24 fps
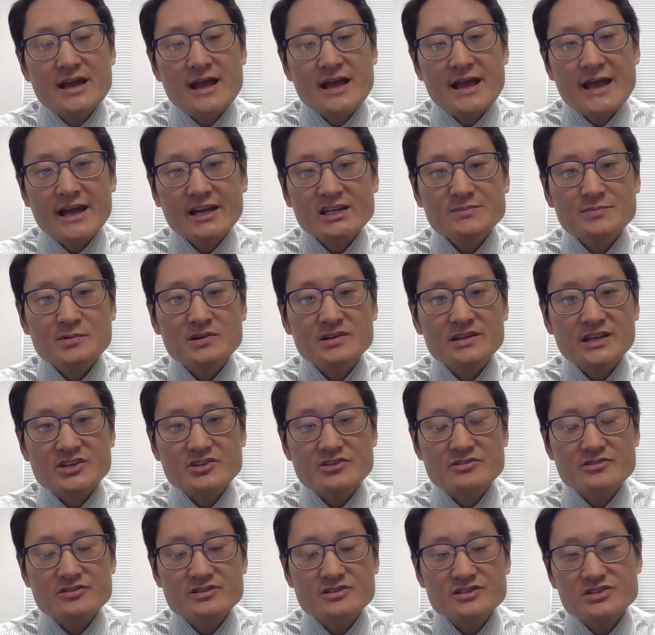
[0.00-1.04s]
Expert
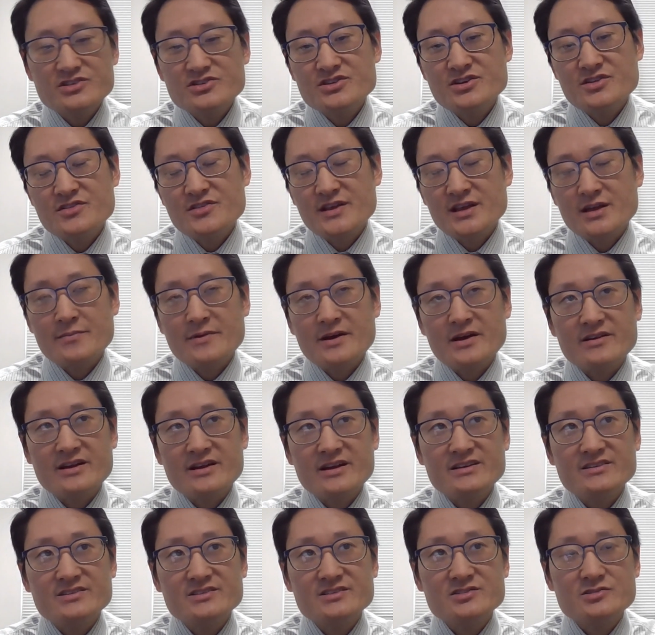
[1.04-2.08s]
lectures you should think about
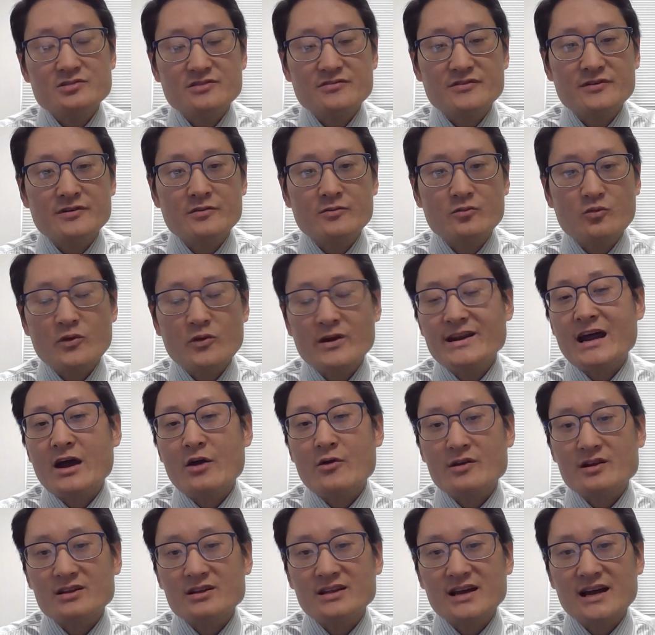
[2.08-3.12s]
as sort of a one
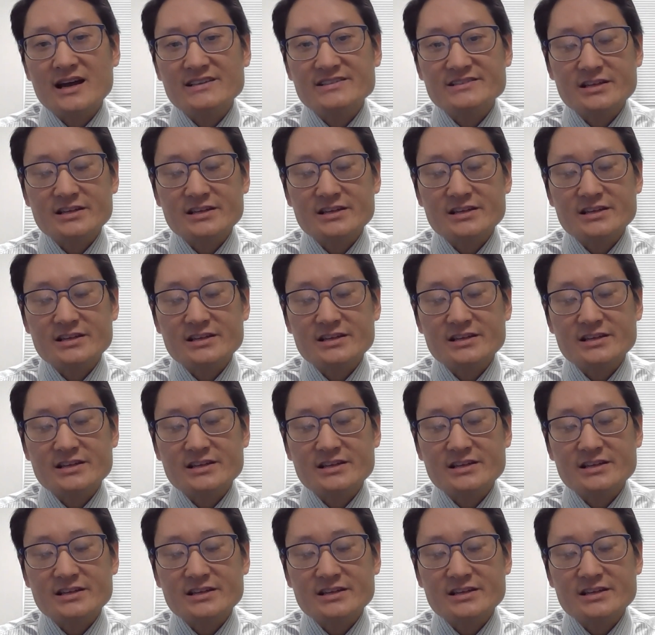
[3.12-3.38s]
hour class